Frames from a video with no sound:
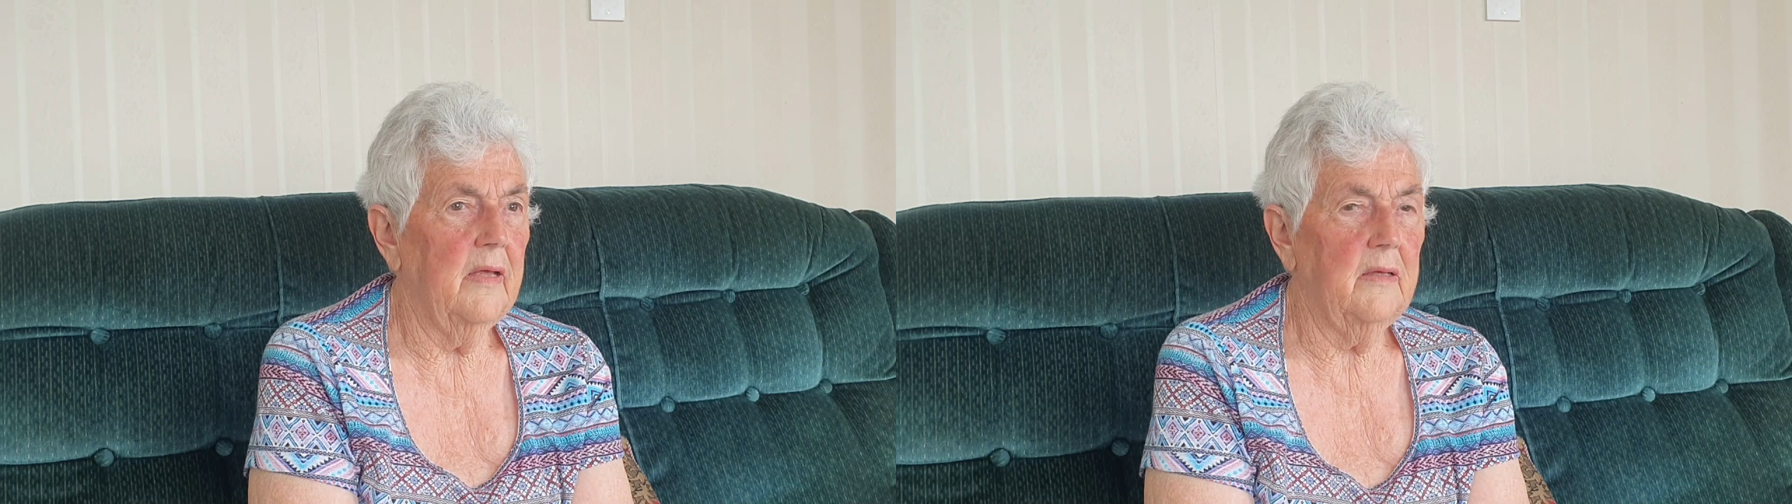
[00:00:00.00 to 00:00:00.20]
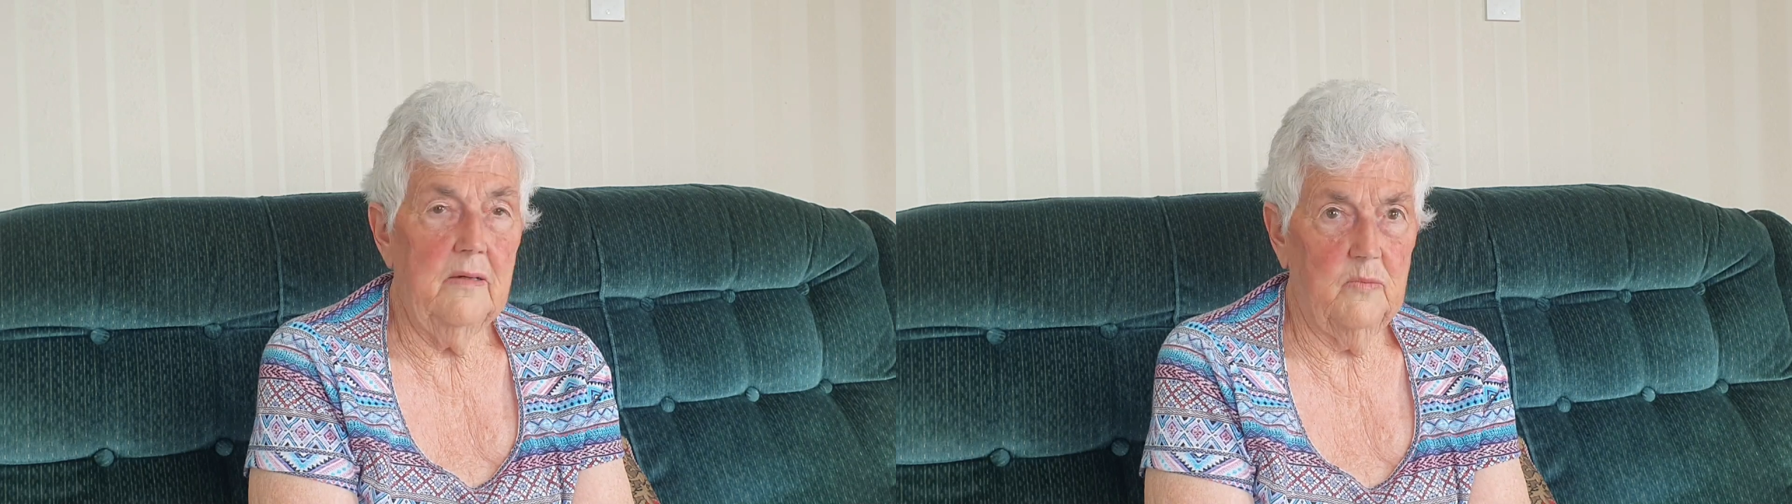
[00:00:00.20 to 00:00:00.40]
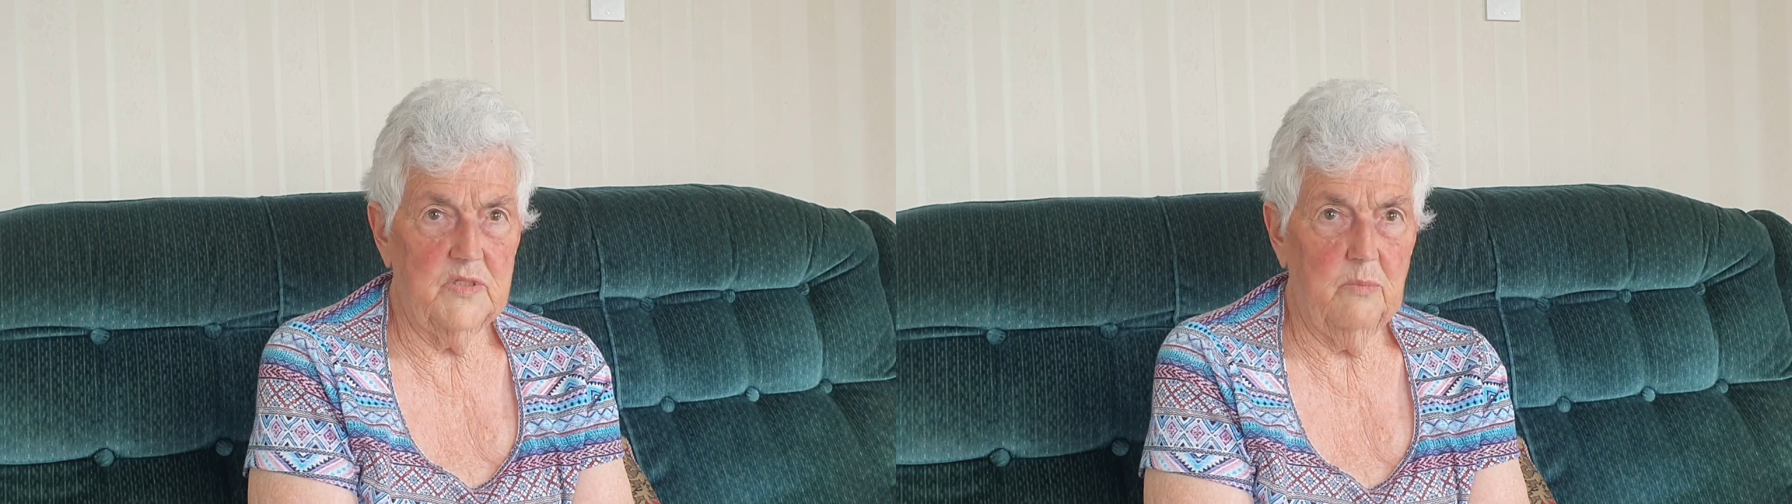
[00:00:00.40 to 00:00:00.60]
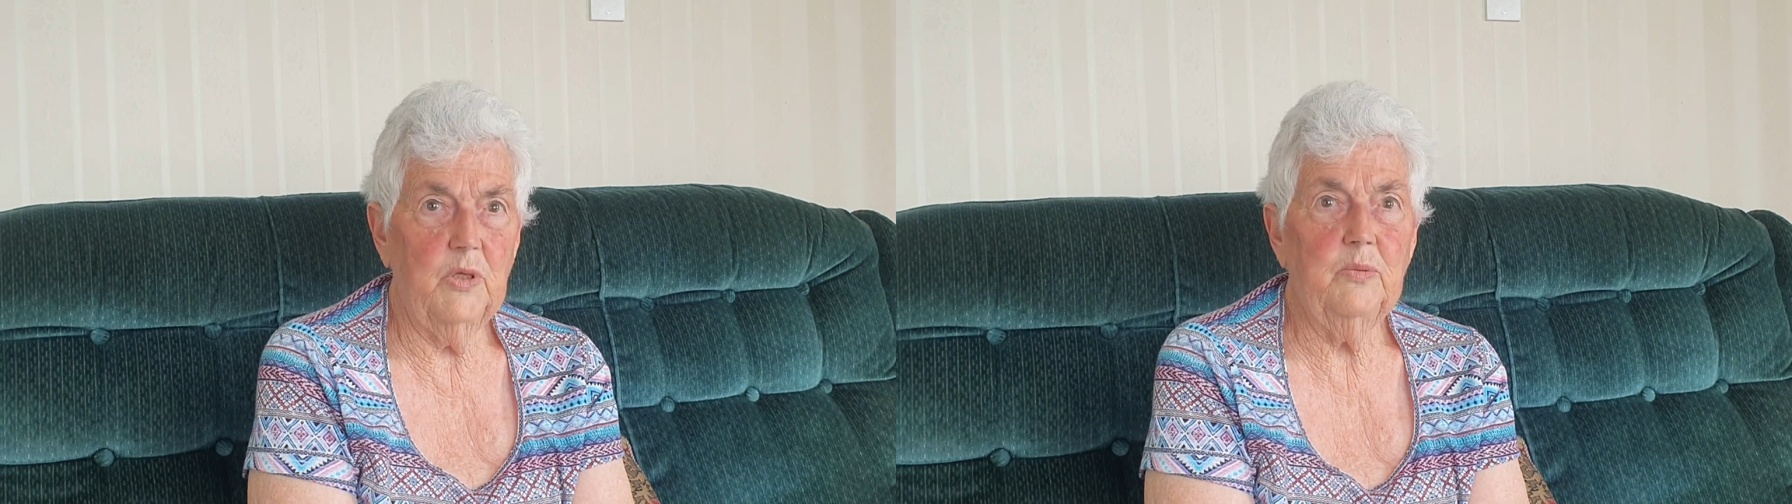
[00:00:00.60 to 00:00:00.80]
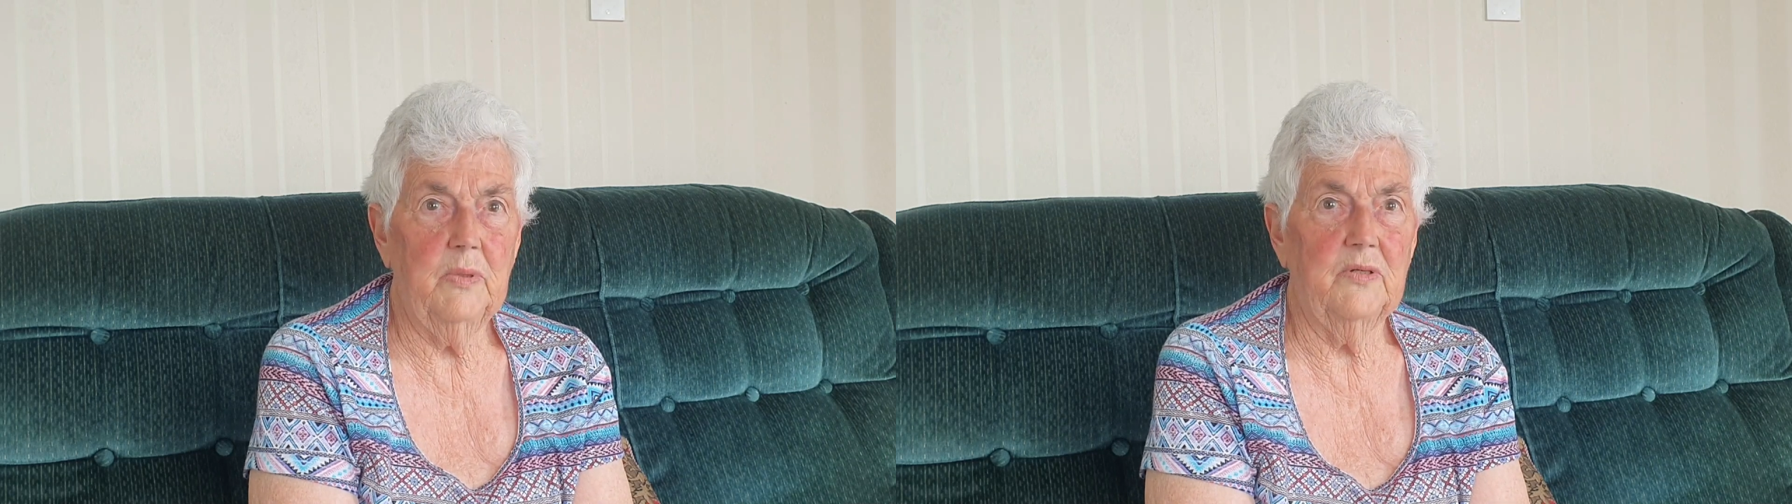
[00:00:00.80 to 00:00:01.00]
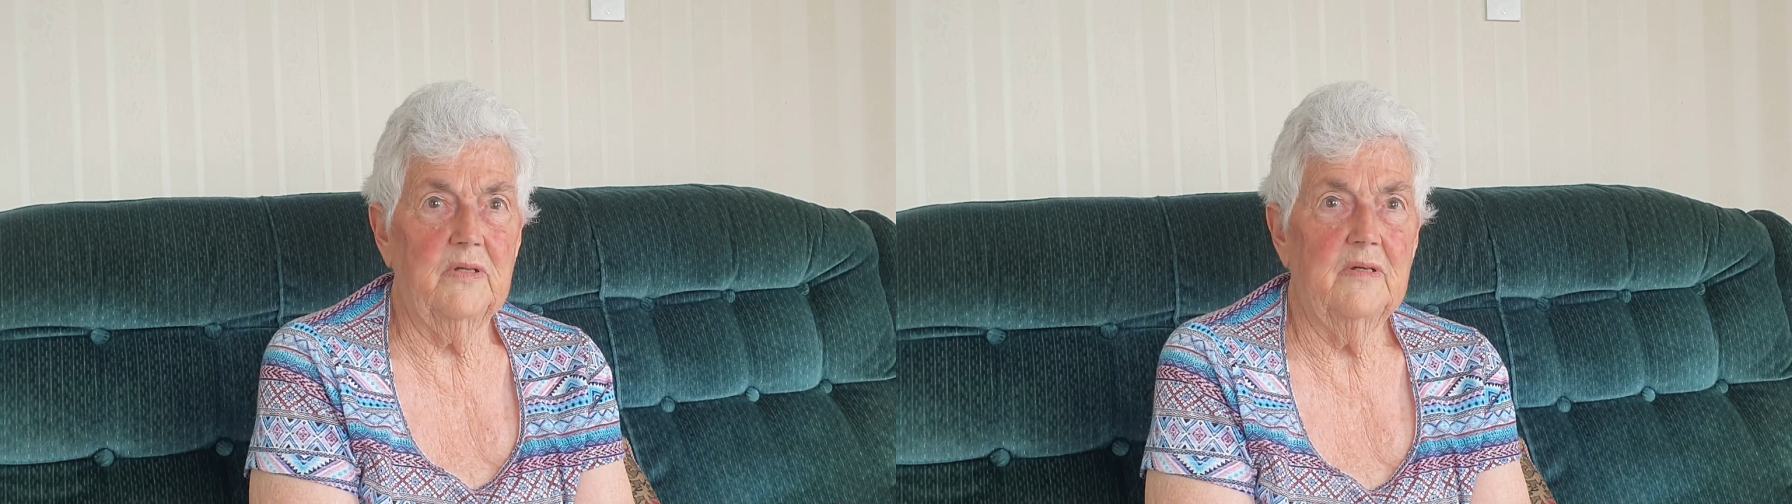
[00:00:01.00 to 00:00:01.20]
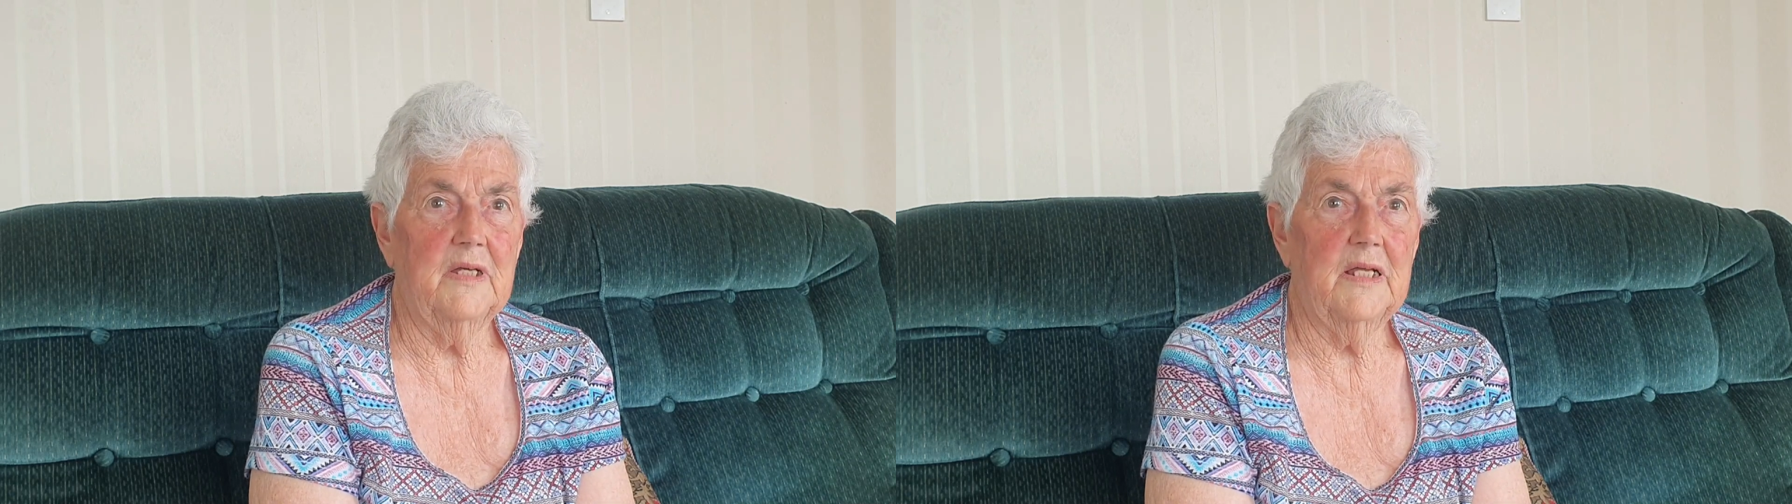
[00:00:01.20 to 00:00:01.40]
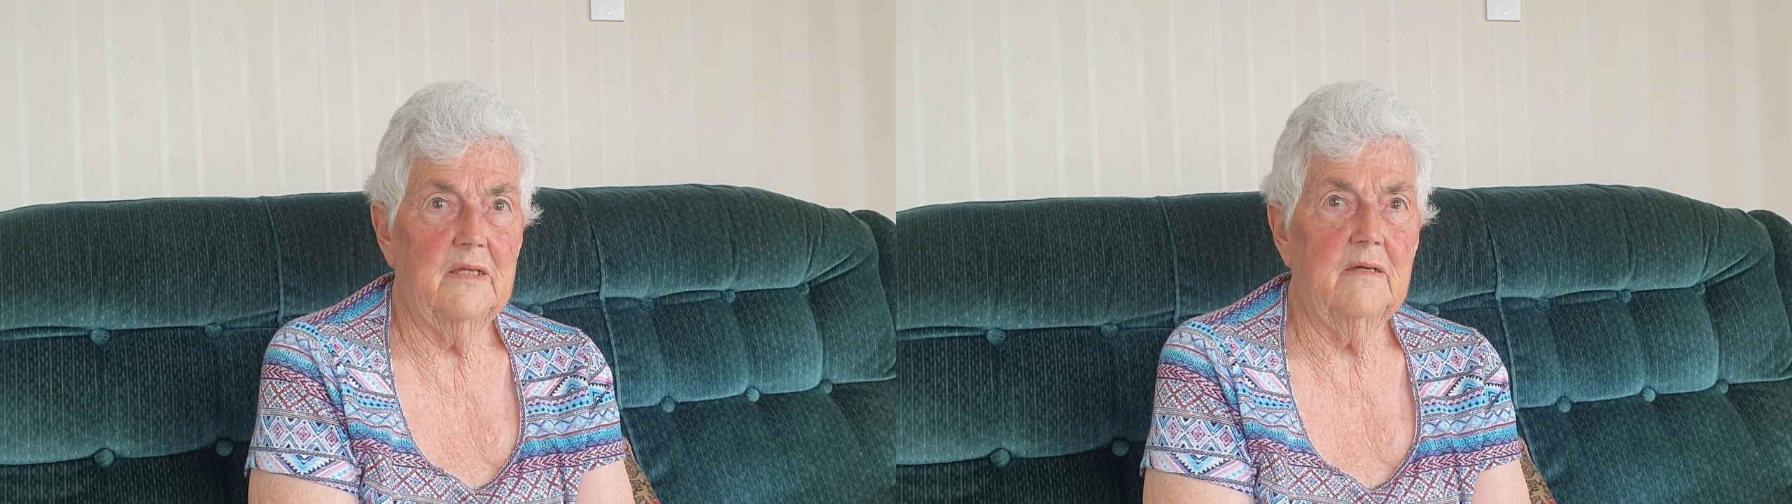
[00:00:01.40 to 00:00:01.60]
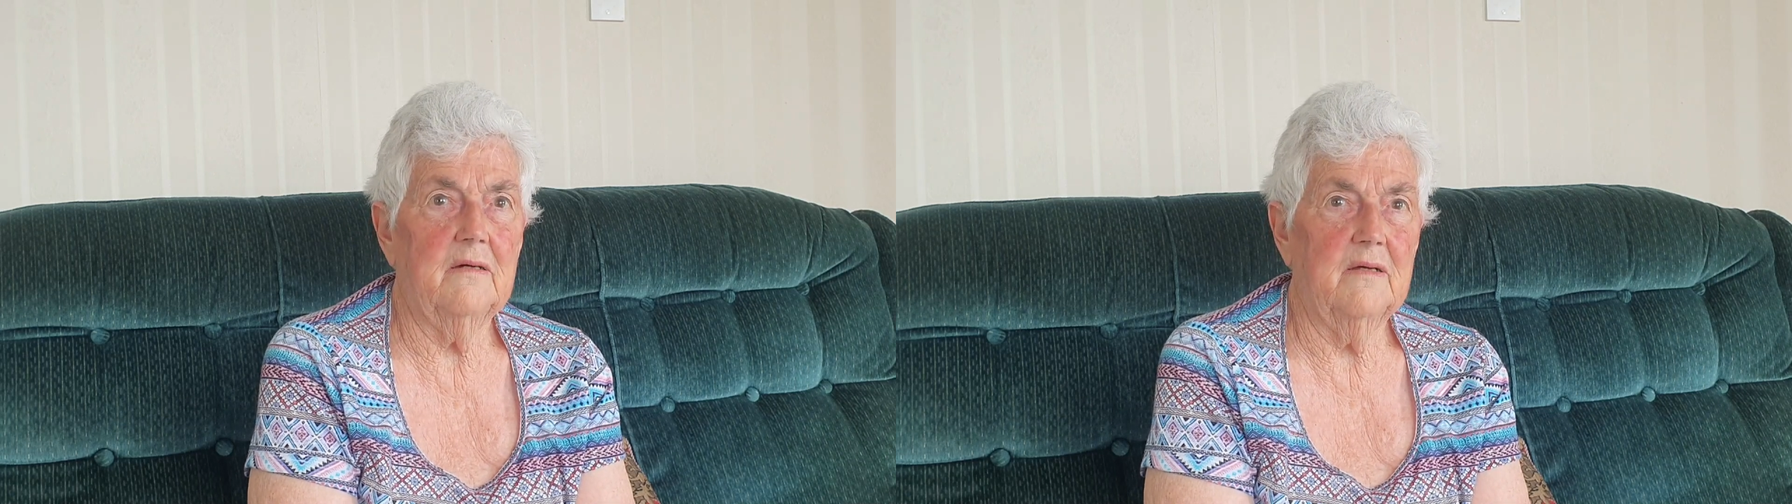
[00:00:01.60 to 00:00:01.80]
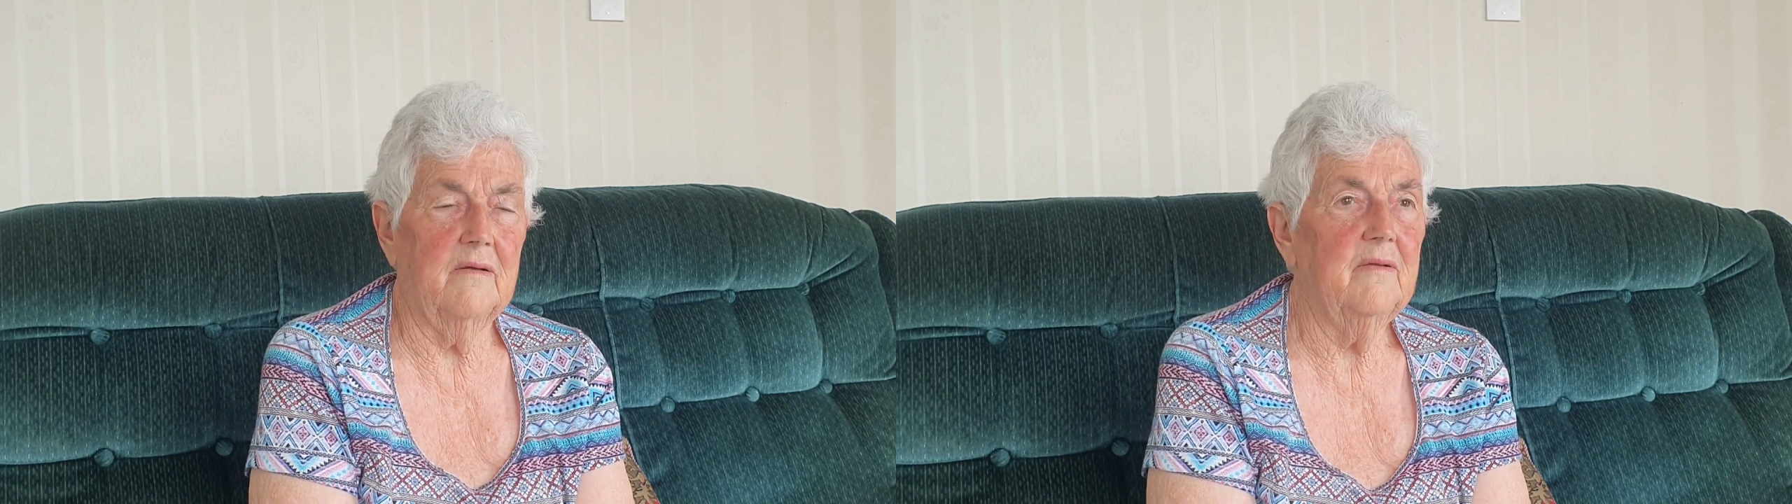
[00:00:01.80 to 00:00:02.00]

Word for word: Yeah, it was a Bluebird. Was it? Yeah.